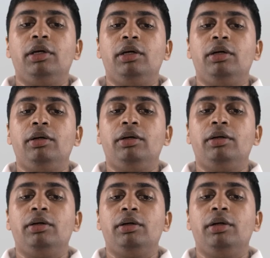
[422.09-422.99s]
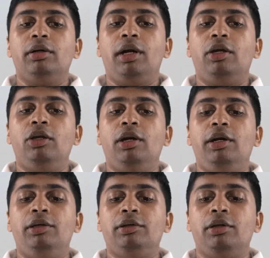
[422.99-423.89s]
a regular
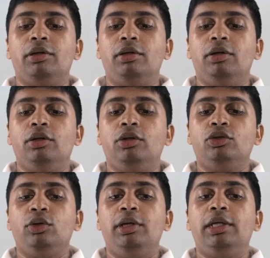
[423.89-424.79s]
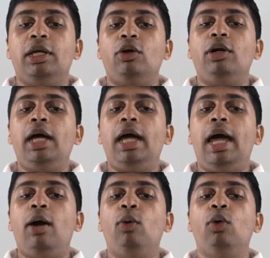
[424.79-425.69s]
integer, so it cannot
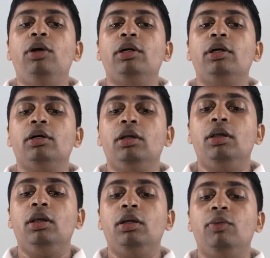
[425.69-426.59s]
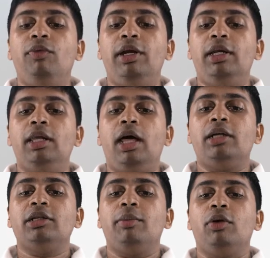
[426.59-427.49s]
hold a very
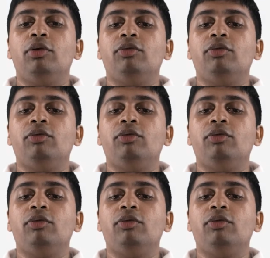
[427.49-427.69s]
large amount.